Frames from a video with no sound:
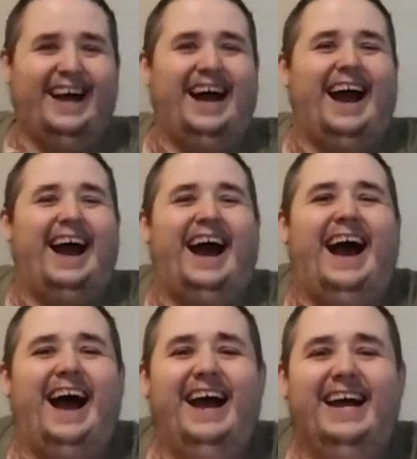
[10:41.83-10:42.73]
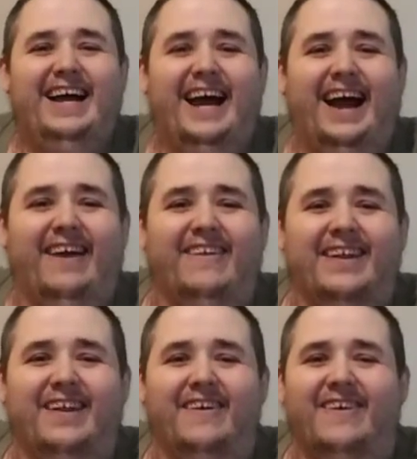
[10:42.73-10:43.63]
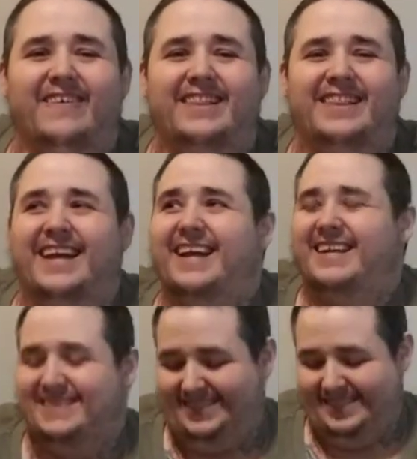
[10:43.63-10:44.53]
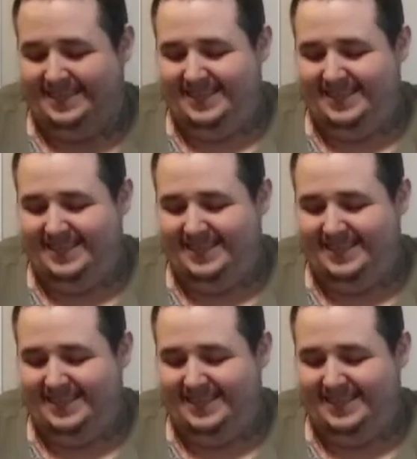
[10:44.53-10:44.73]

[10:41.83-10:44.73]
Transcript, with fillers: I already know what one thing is.